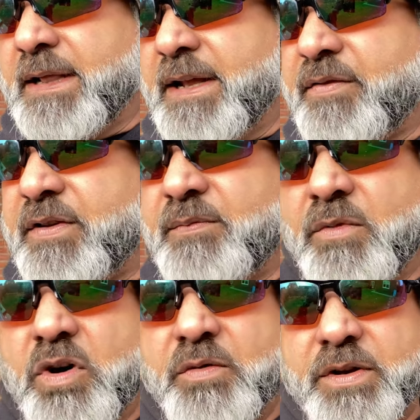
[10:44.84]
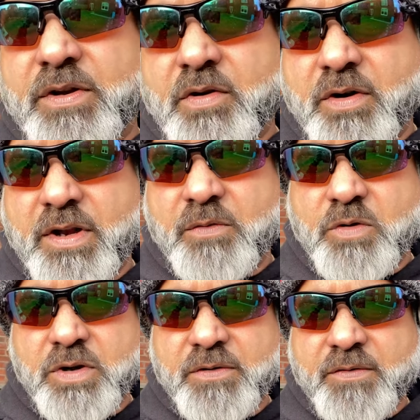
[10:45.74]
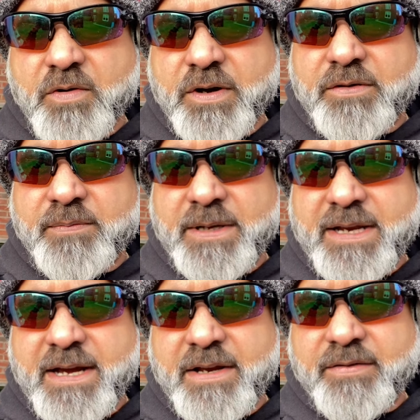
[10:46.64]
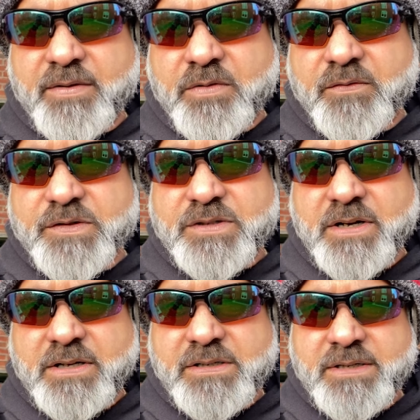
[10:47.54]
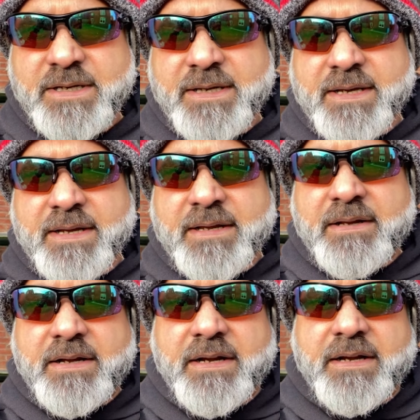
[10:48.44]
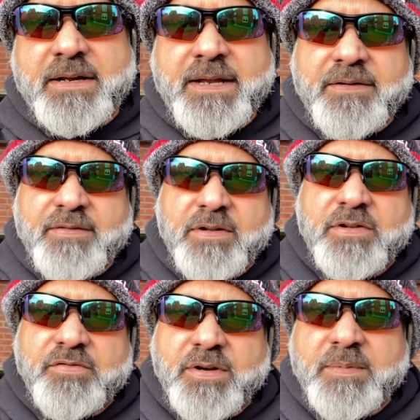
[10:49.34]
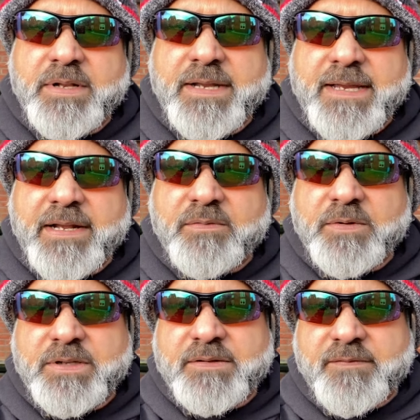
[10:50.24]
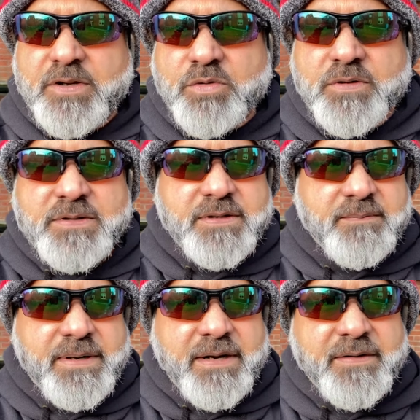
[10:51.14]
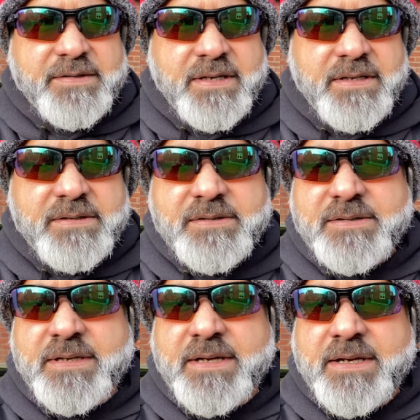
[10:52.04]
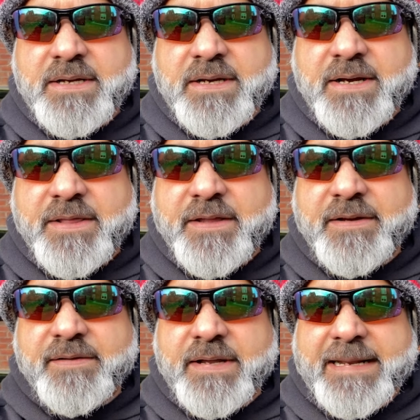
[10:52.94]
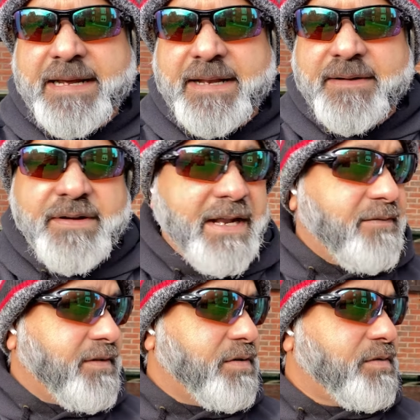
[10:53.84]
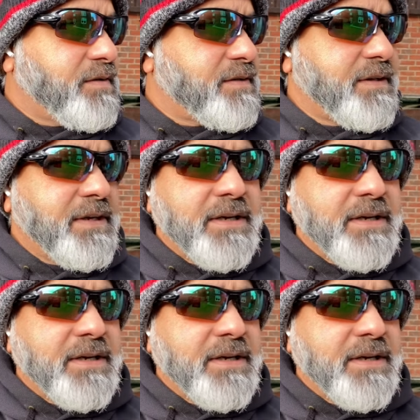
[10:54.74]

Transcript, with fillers: Less is more with koi, the world of koi. Too many guys are overstocked, uh, hence all the trouble they get with flukes and parasites and things like that. I've had flukes